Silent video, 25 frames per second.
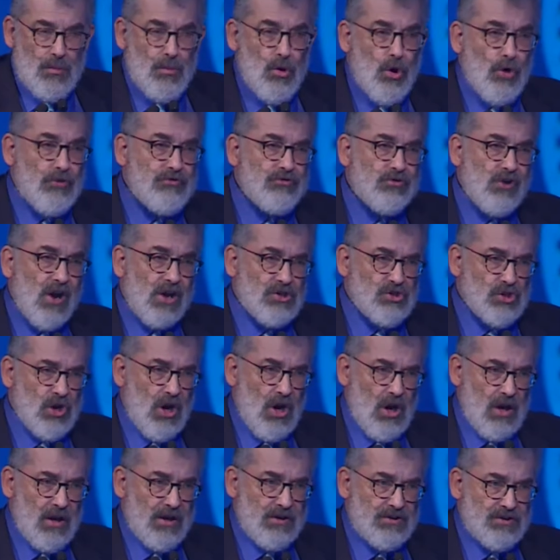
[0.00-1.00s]
more
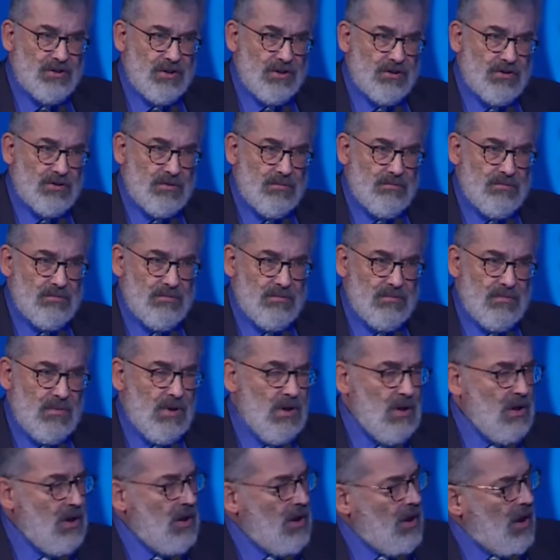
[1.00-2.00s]
fragile it is.
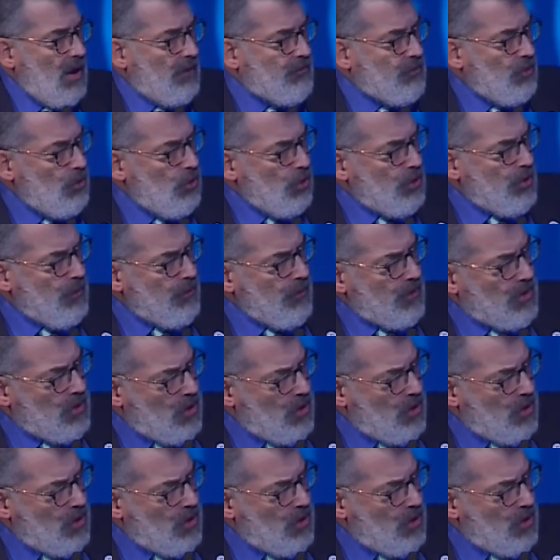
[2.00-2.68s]
If you look at the